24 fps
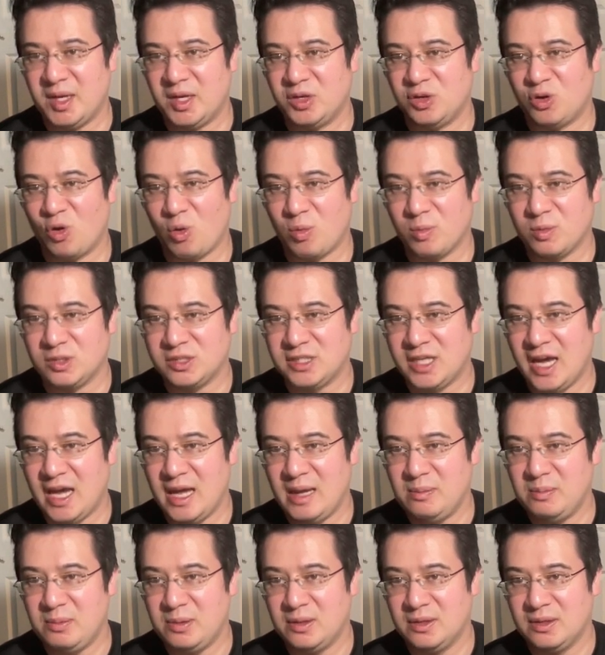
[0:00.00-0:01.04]
a normal
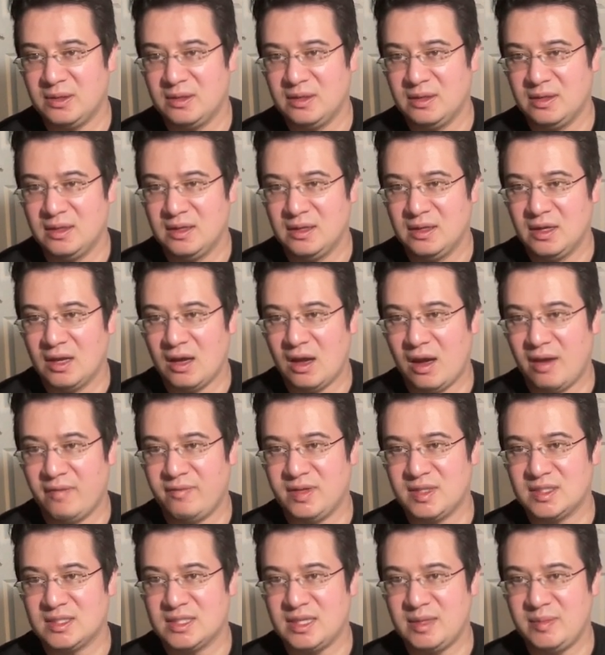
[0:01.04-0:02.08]
type,
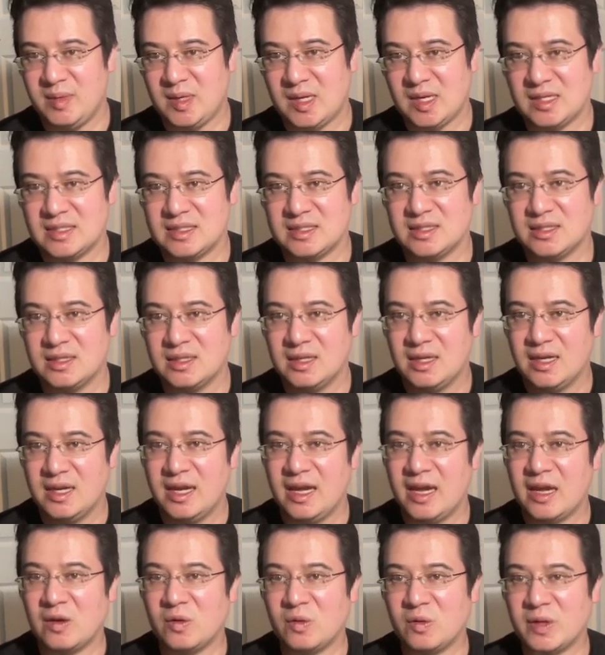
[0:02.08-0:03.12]
obviously, because
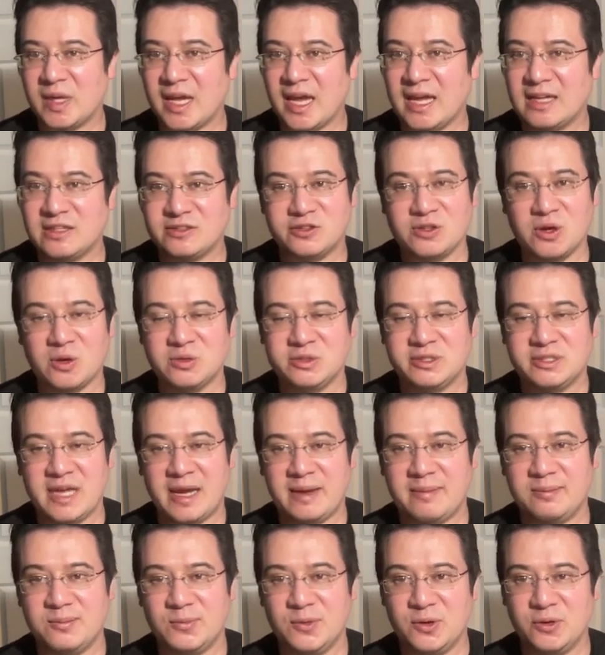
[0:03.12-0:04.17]
it only has ghost
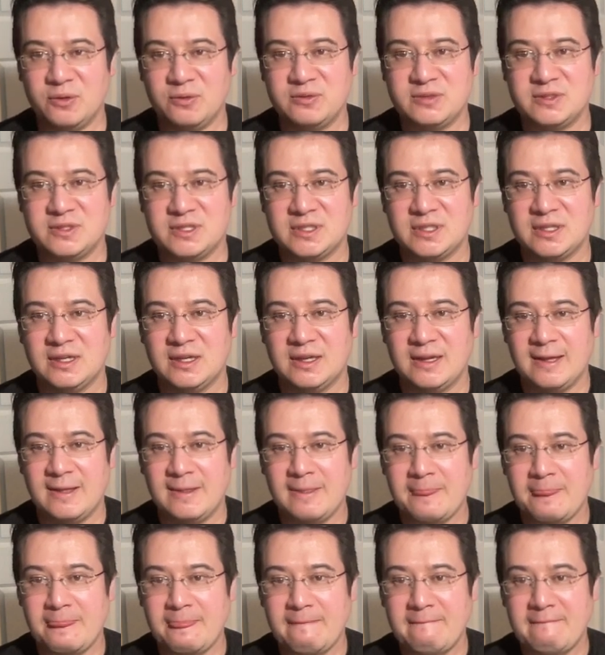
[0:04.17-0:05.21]
type moves.
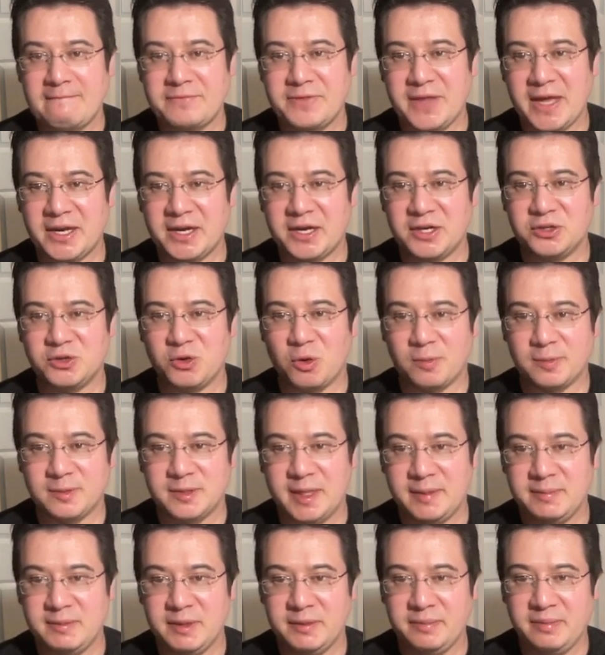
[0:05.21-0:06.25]
If they had a normal
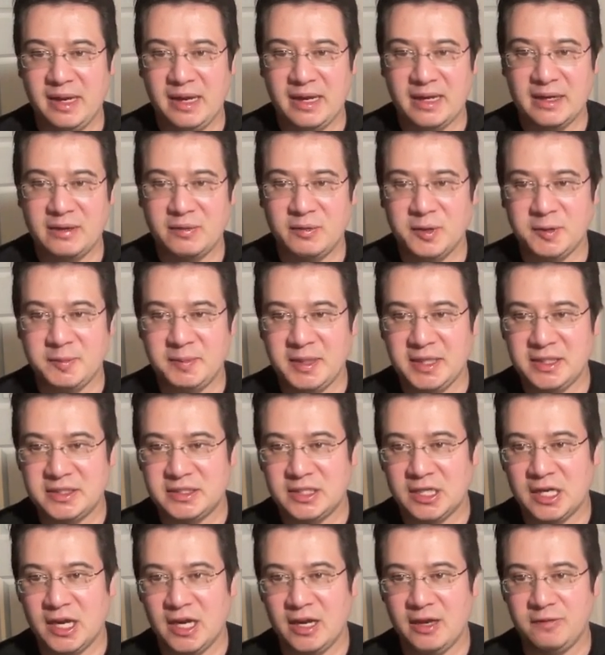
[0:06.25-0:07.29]
type in the back, it would be
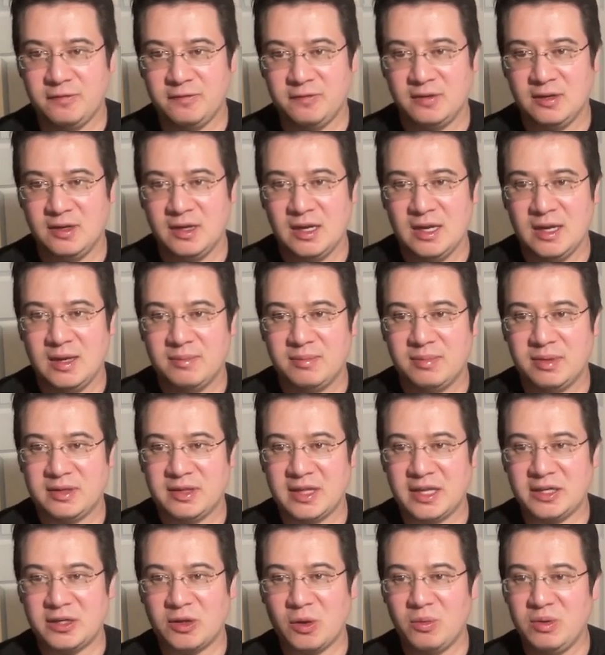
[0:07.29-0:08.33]
tough, but
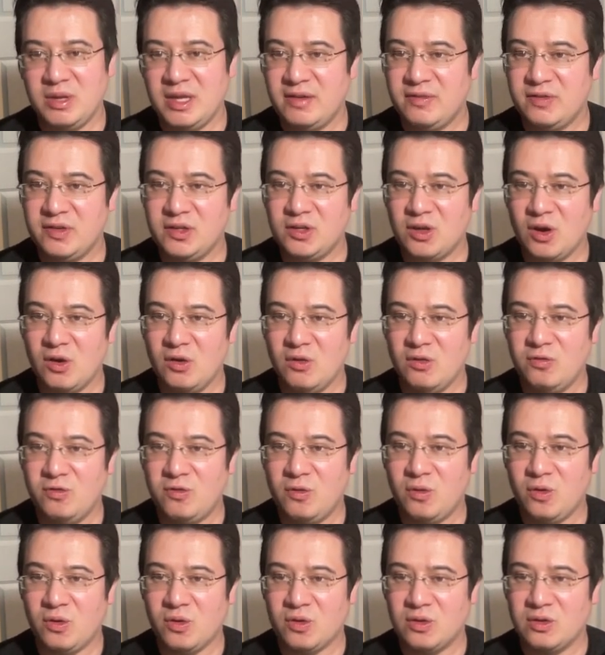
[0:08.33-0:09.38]
they don't even go
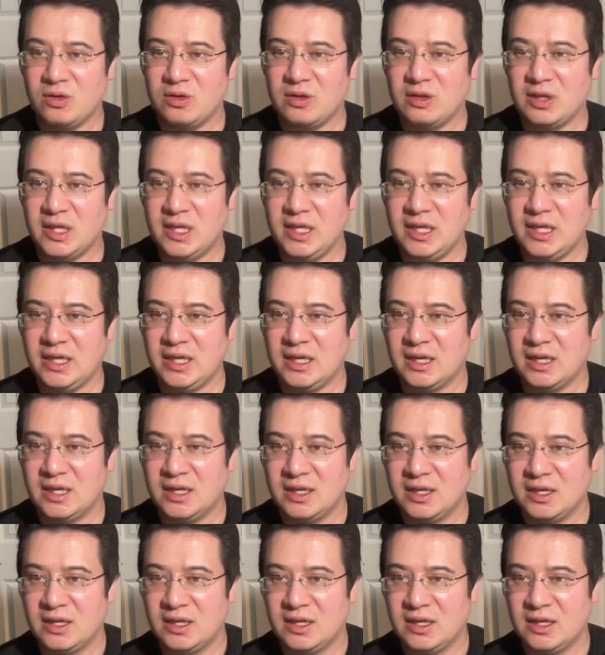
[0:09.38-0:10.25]
for the